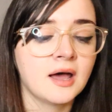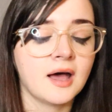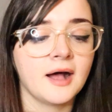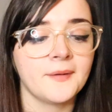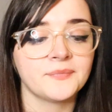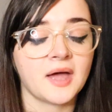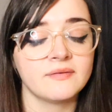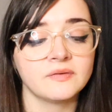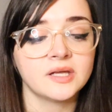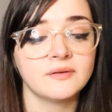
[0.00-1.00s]

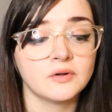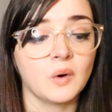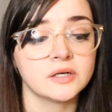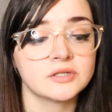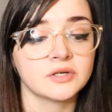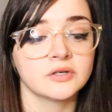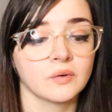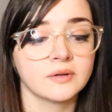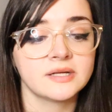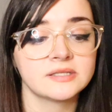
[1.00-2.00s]
I feel like if you are to
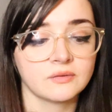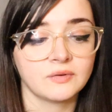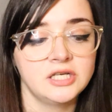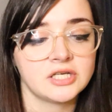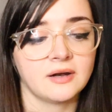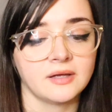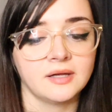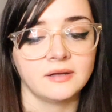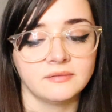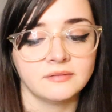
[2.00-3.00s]
ignore this, they'll reach out
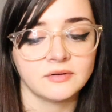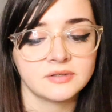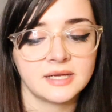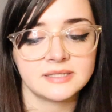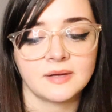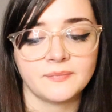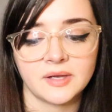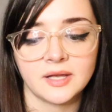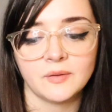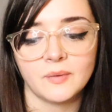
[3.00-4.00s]
again. They'll say
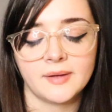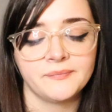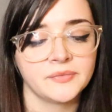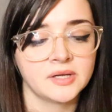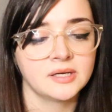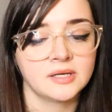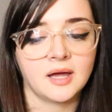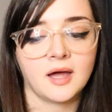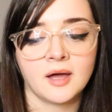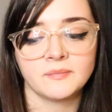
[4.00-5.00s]
something anyway.
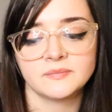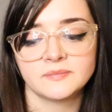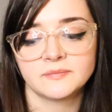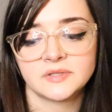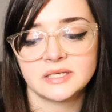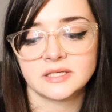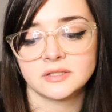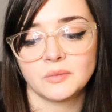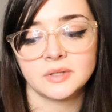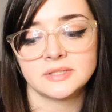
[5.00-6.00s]
6 of
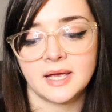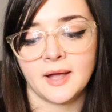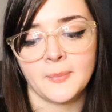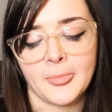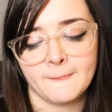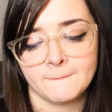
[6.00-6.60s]
Swords, yeah.